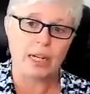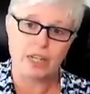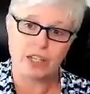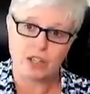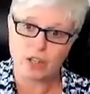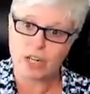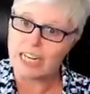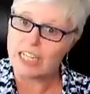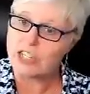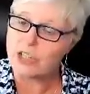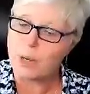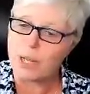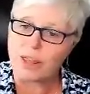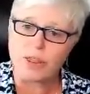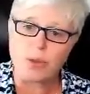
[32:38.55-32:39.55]
and in your case,
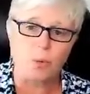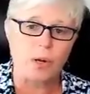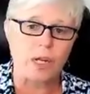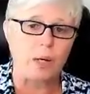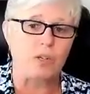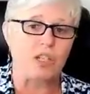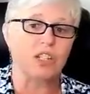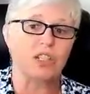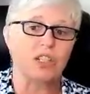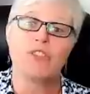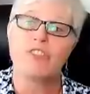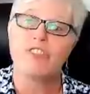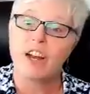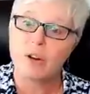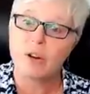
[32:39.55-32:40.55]
you had three, which is
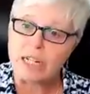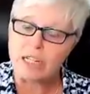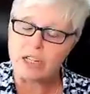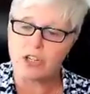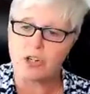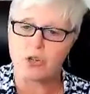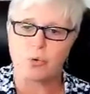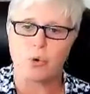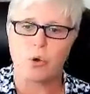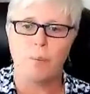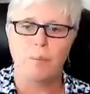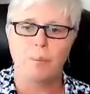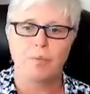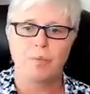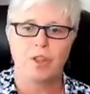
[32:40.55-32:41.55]
very
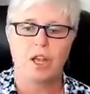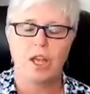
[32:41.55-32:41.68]
unusual.